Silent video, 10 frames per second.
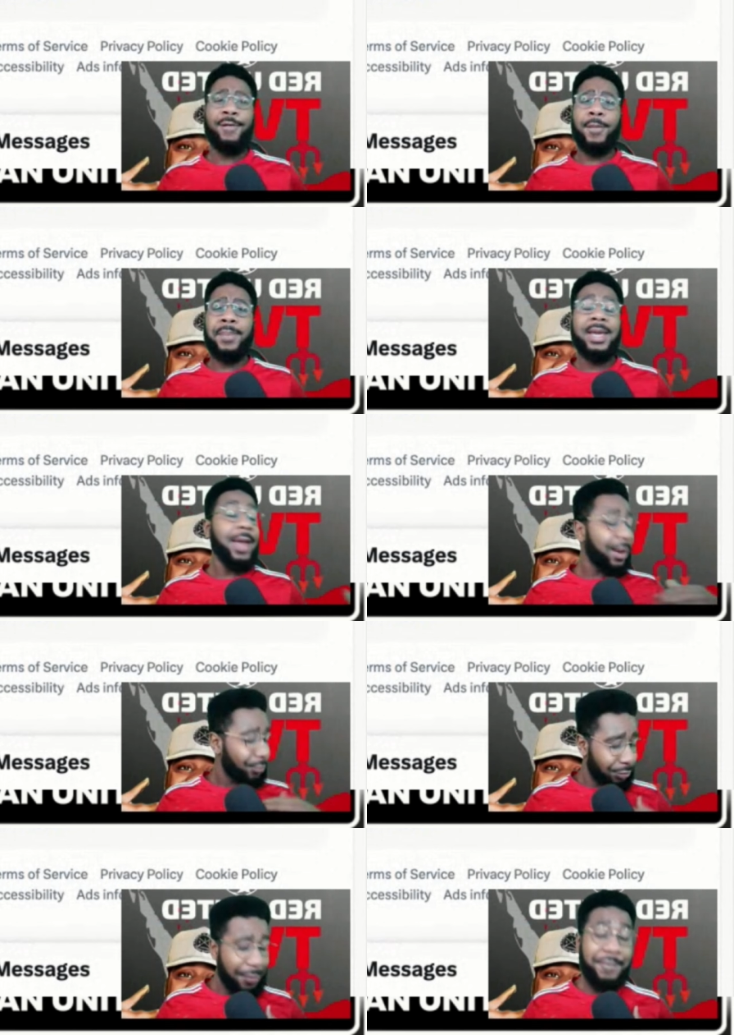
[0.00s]
for me.
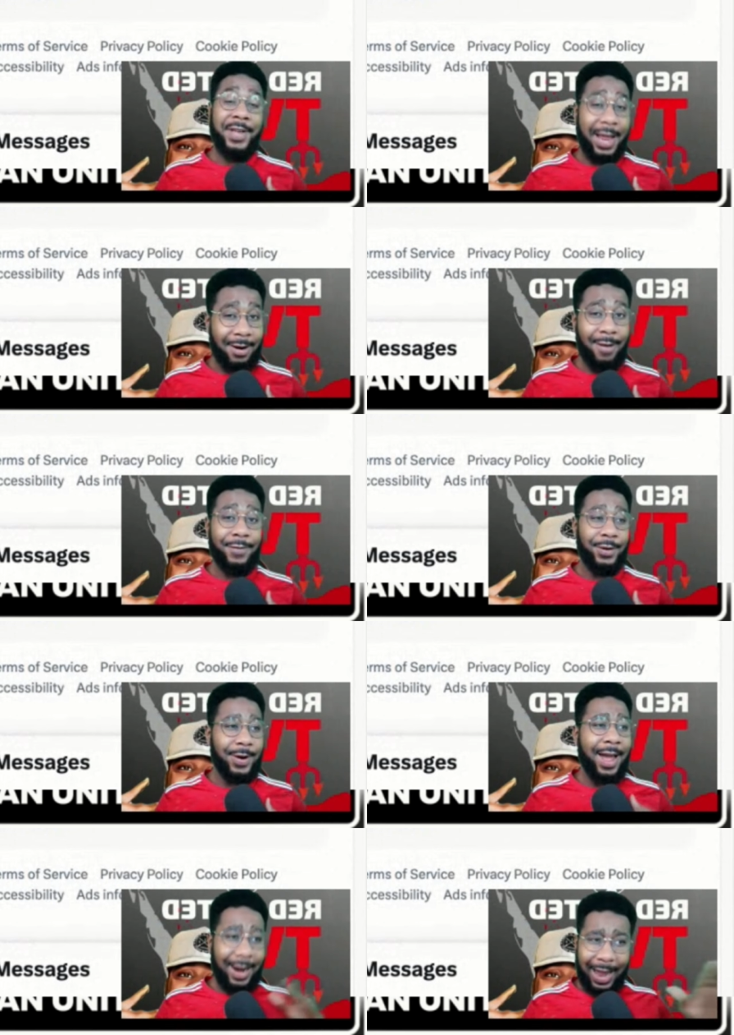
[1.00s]
And one thing I love, you know,
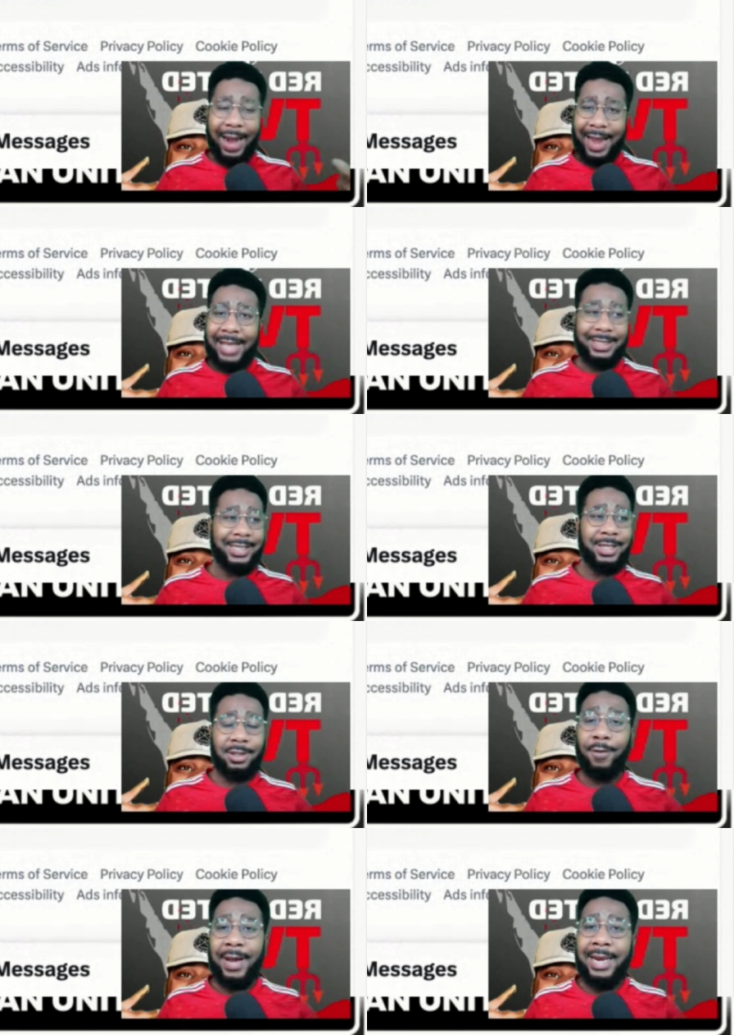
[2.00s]
I, I like to see
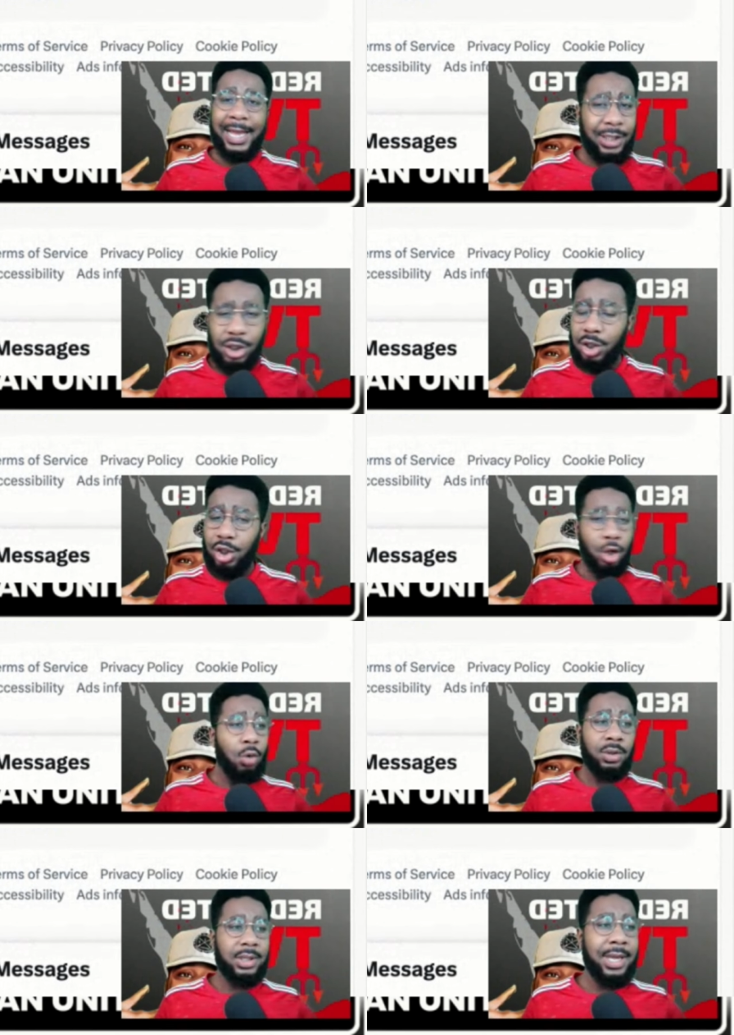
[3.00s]
stuff like that. It just
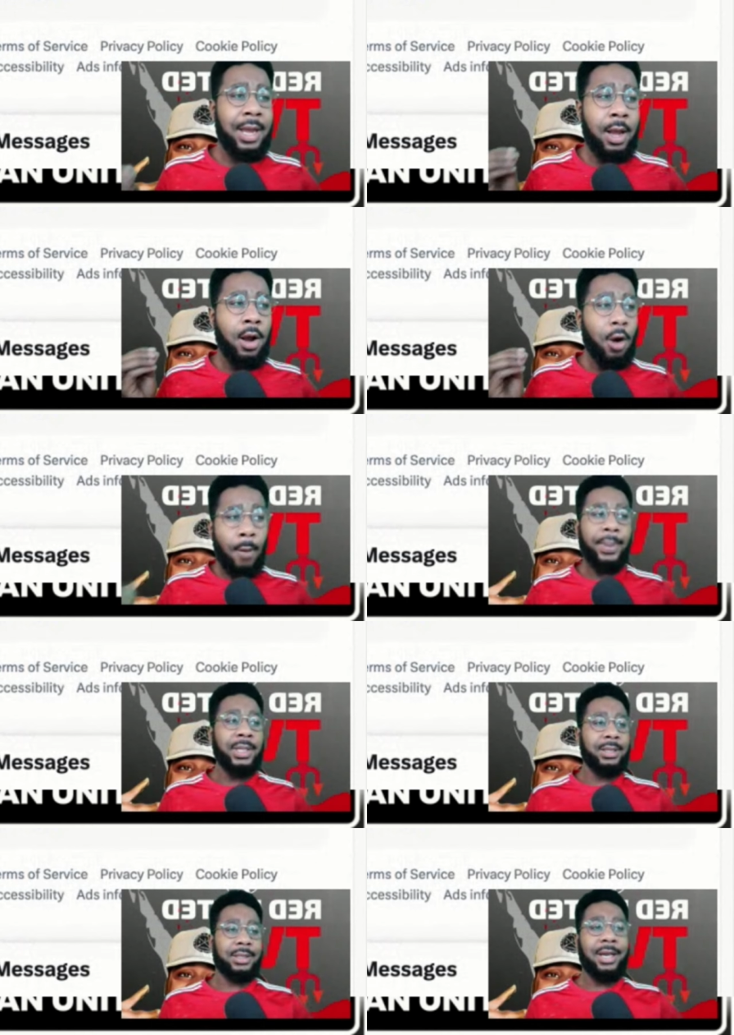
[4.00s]
shows
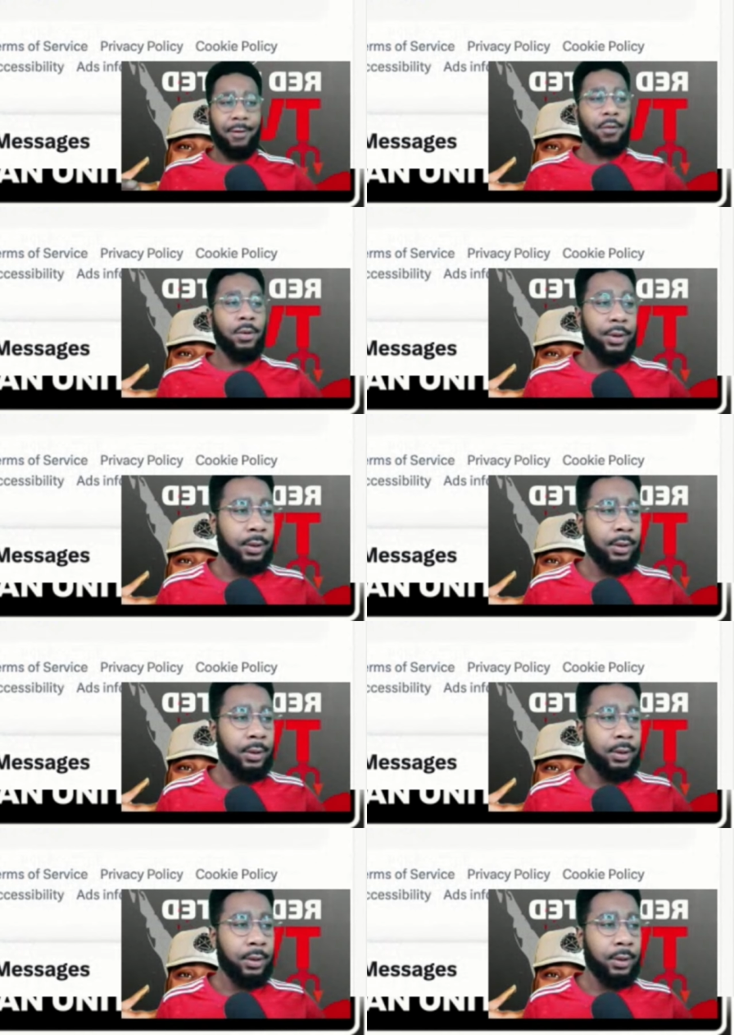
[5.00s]
competence level, you